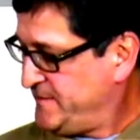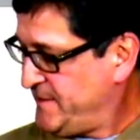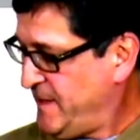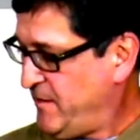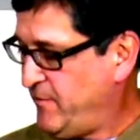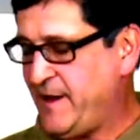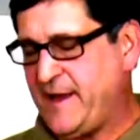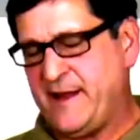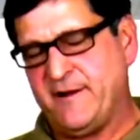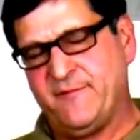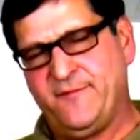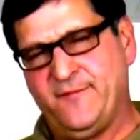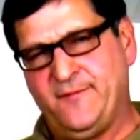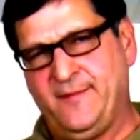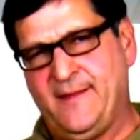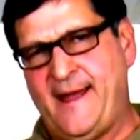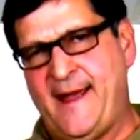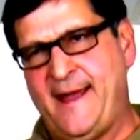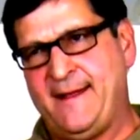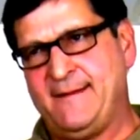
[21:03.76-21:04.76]
tell it had a
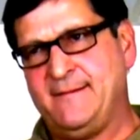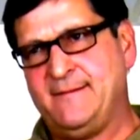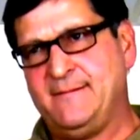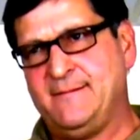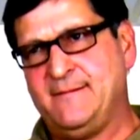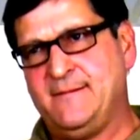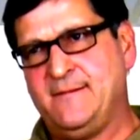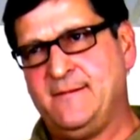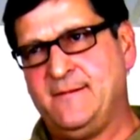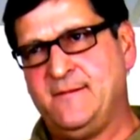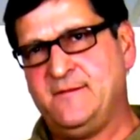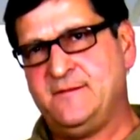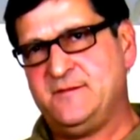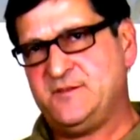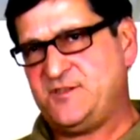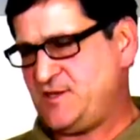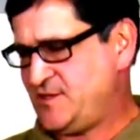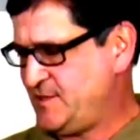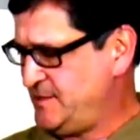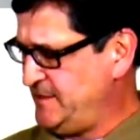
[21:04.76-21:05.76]
flat,
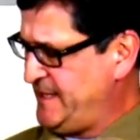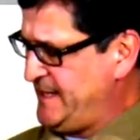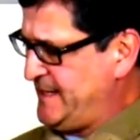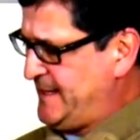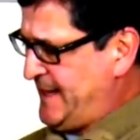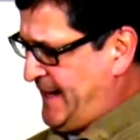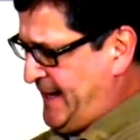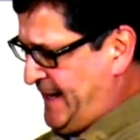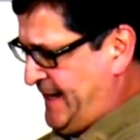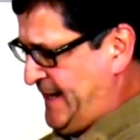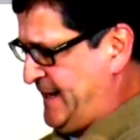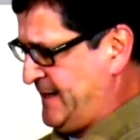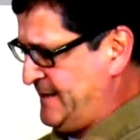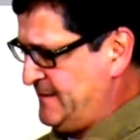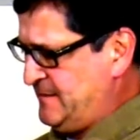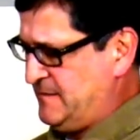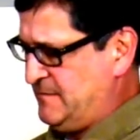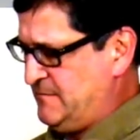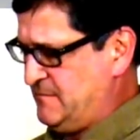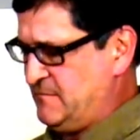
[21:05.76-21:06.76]
sleek
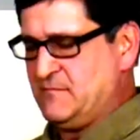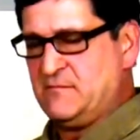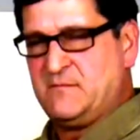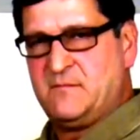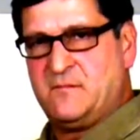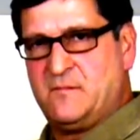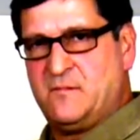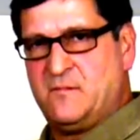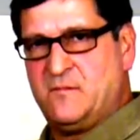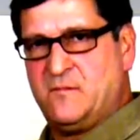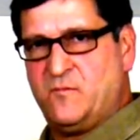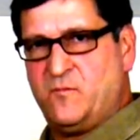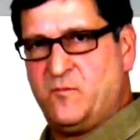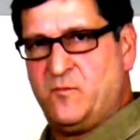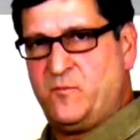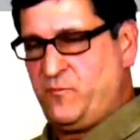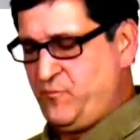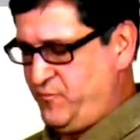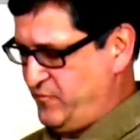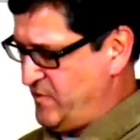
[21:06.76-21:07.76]
hand.
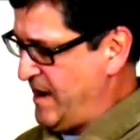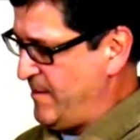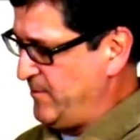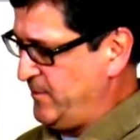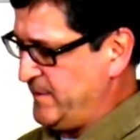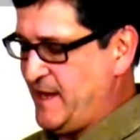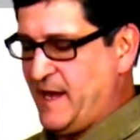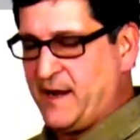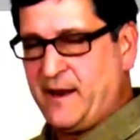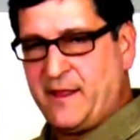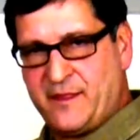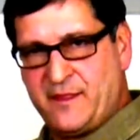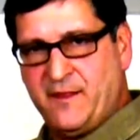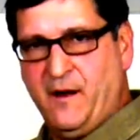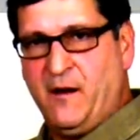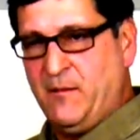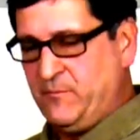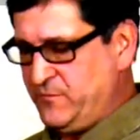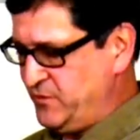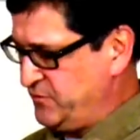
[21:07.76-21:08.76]
Probably had a
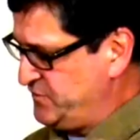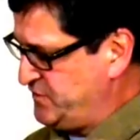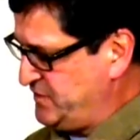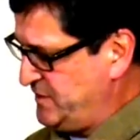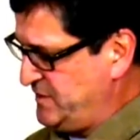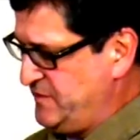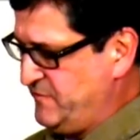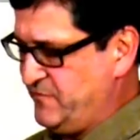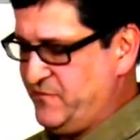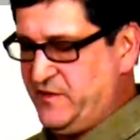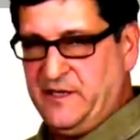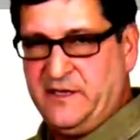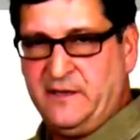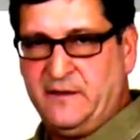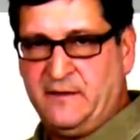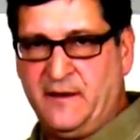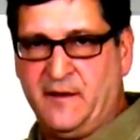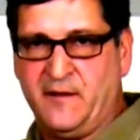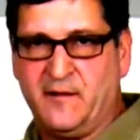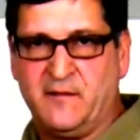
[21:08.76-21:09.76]
thumb. You see the V
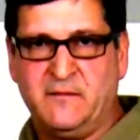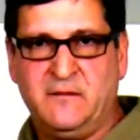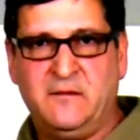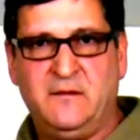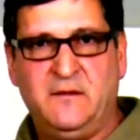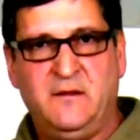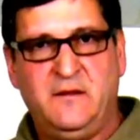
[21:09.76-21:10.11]
here.